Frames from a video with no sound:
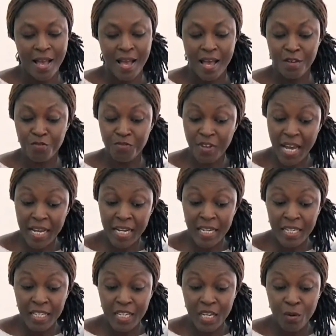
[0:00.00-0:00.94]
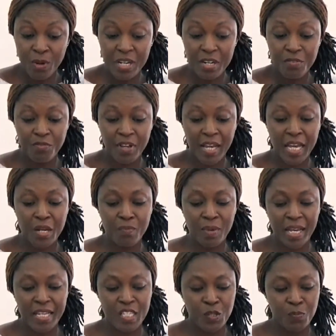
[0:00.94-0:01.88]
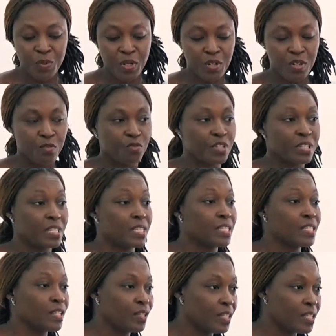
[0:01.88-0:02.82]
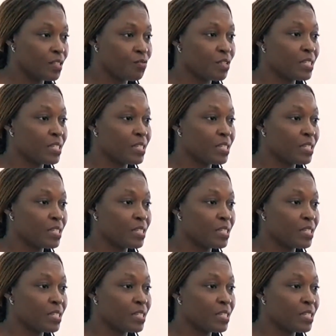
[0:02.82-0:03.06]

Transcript: And finally, they were defined by a spirit of resistance.